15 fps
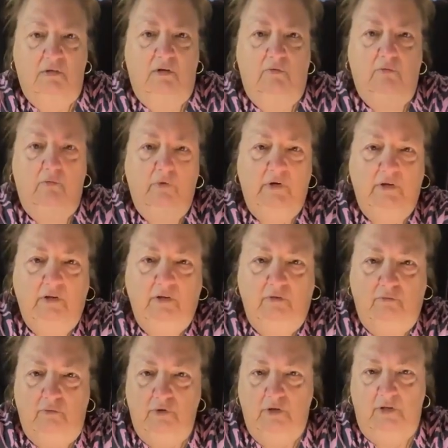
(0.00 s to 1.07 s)
Because I
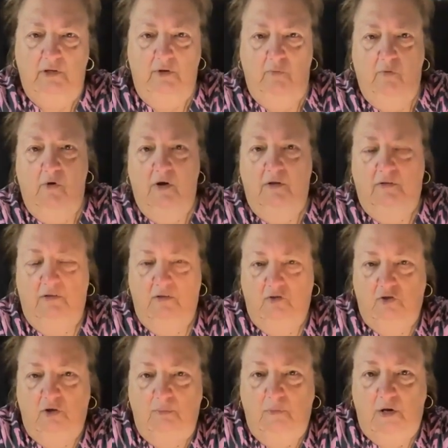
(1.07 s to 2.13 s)
really, really want
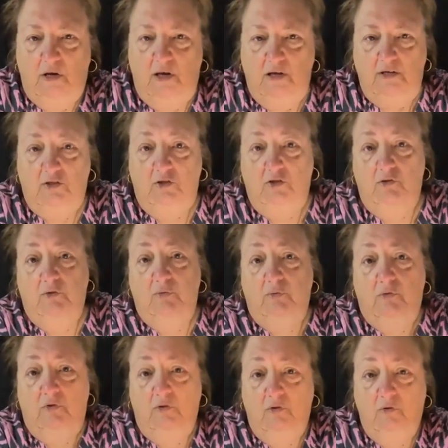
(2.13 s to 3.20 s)
the Gemini
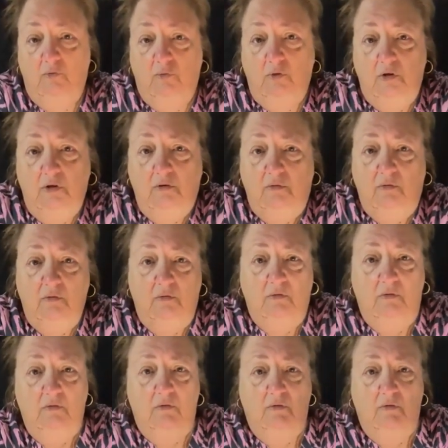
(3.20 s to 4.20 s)
2, the new one.